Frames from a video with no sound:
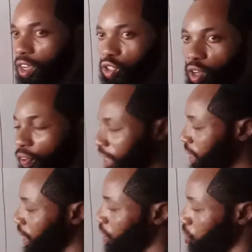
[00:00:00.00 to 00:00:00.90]
So if I
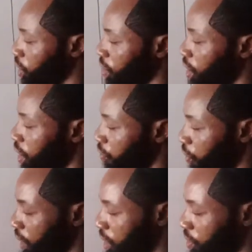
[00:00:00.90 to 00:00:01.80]
take it to the
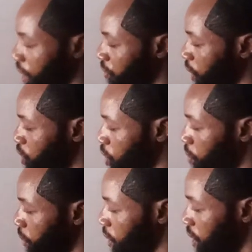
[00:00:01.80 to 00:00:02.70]
first significant figure, it's going
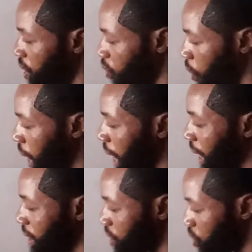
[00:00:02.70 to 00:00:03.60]
to be 1,